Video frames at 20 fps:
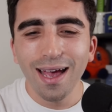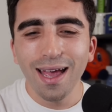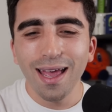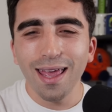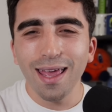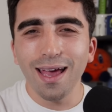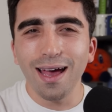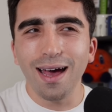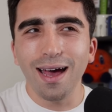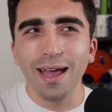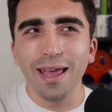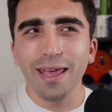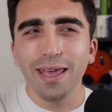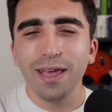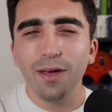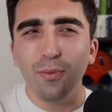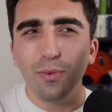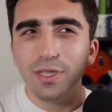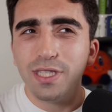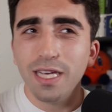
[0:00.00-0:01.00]
Uh,
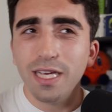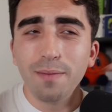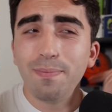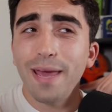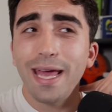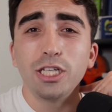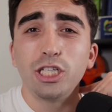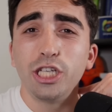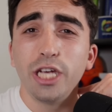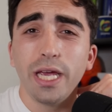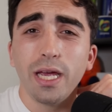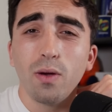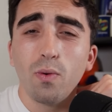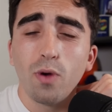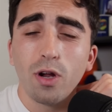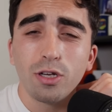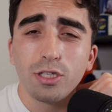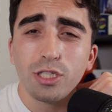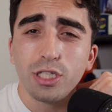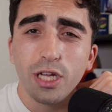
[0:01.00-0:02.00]
it was in Beijing
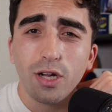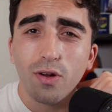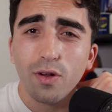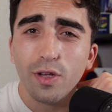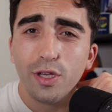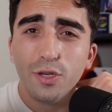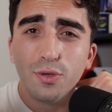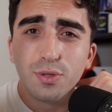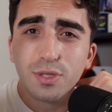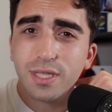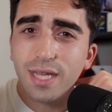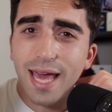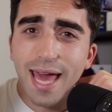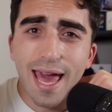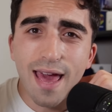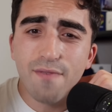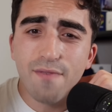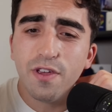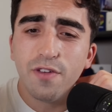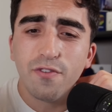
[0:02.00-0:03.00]
where Sinner used
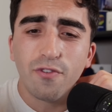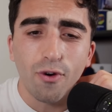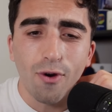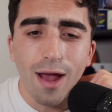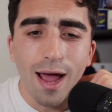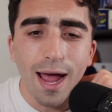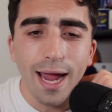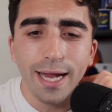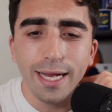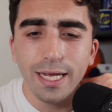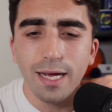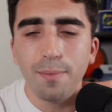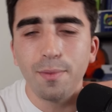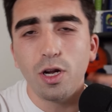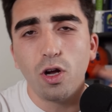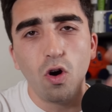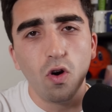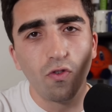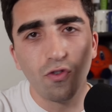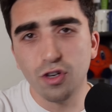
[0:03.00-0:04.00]
heavy variety. I'm going to
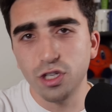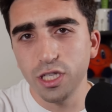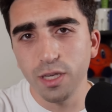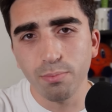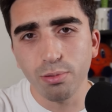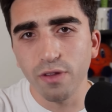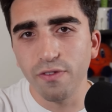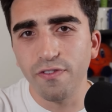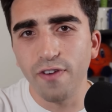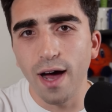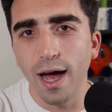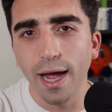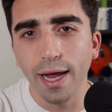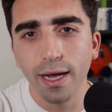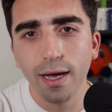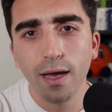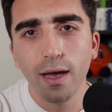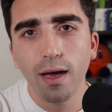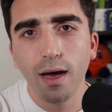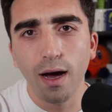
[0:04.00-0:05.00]
oversimplify
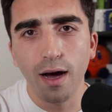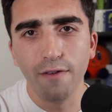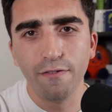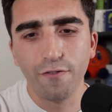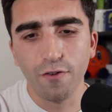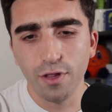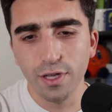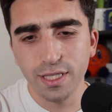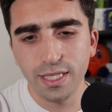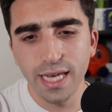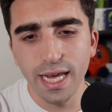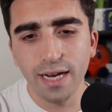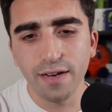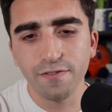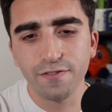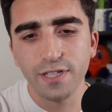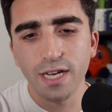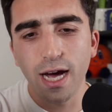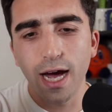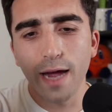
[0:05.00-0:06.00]
uh, for the sake of
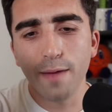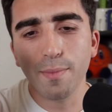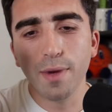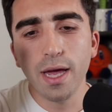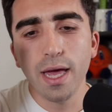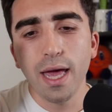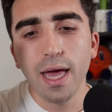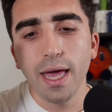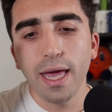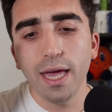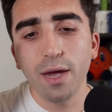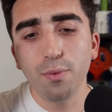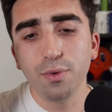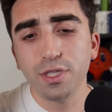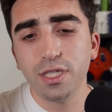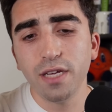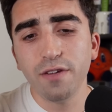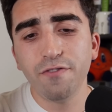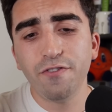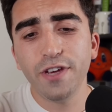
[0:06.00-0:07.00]
time. It was
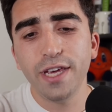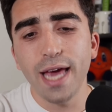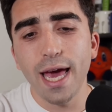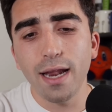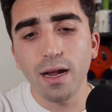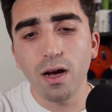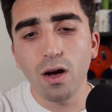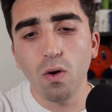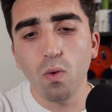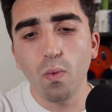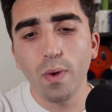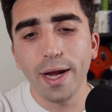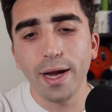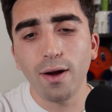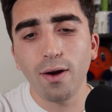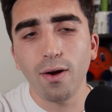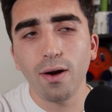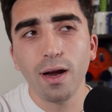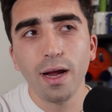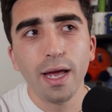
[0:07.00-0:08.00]
in Vienna
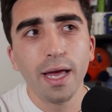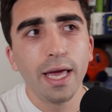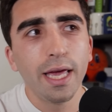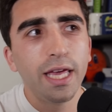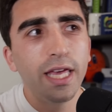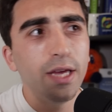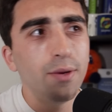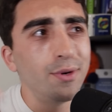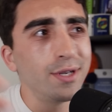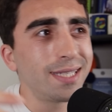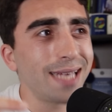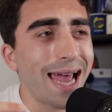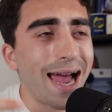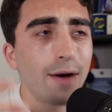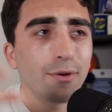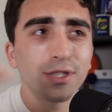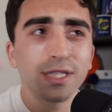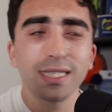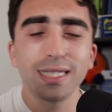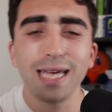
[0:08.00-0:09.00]
where he was
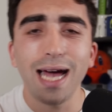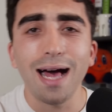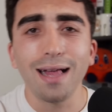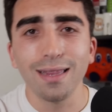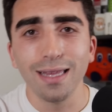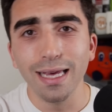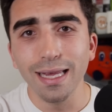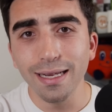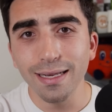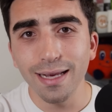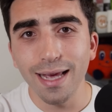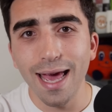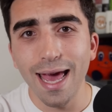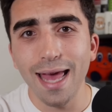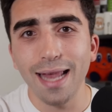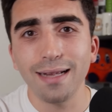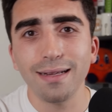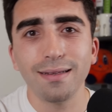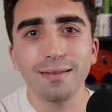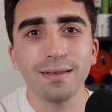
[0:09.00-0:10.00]
out solid,
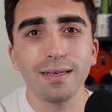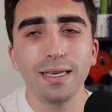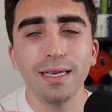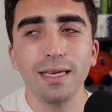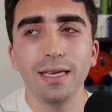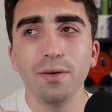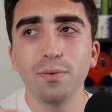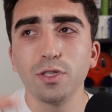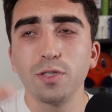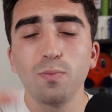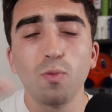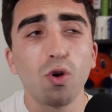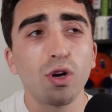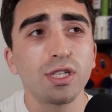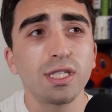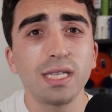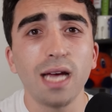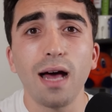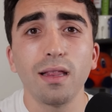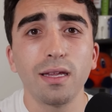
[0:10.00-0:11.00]
and he, he was more
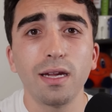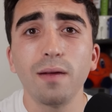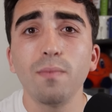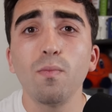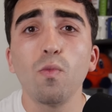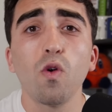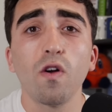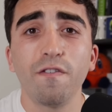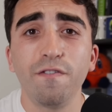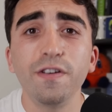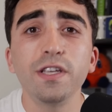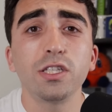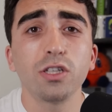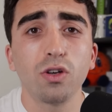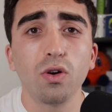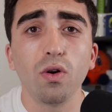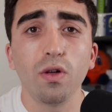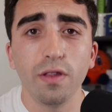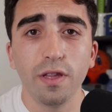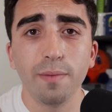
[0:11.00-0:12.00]
solid and more
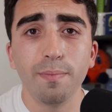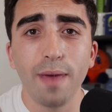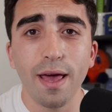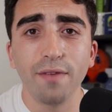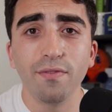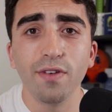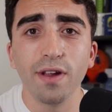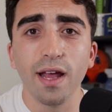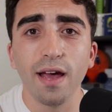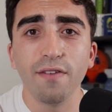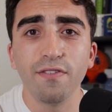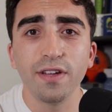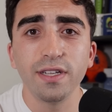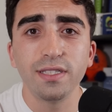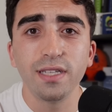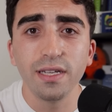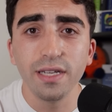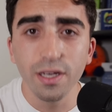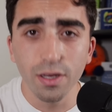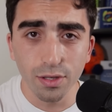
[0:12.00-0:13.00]
physical than Medvedev. And
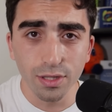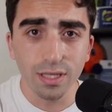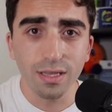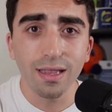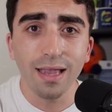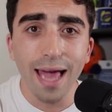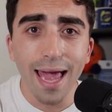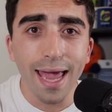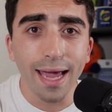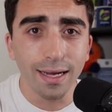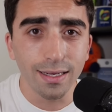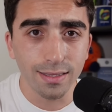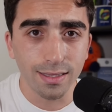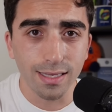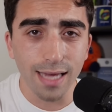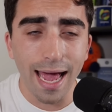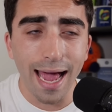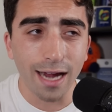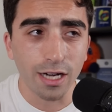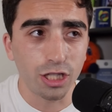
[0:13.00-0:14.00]
Daniil's legs
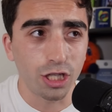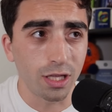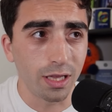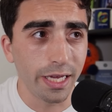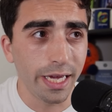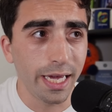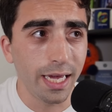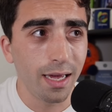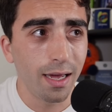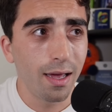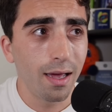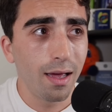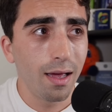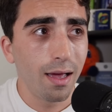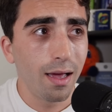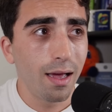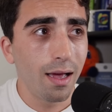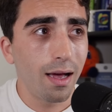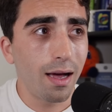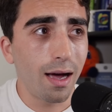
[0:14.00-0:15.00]
actually
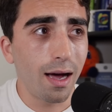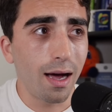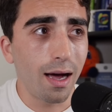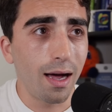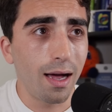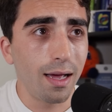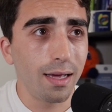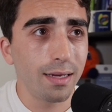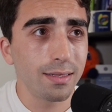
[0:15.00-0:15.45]
uh,